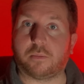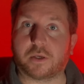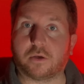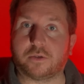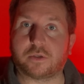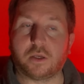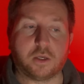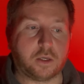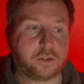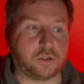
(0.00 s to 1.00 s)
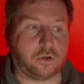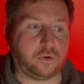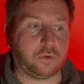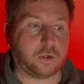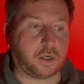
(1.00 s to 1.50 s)
because
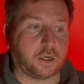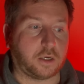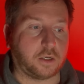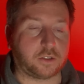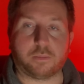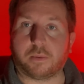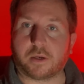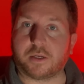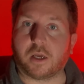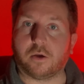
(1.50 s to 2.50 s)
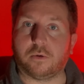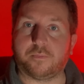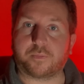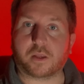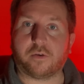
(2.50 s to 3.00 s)
two people I know
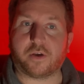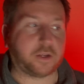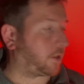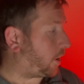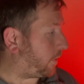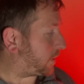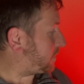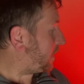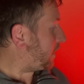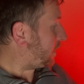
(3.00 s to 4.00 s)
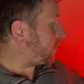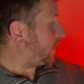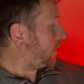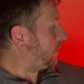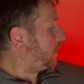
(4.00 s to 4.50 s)
have had an RX-10
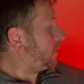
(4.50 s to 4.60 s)
actually.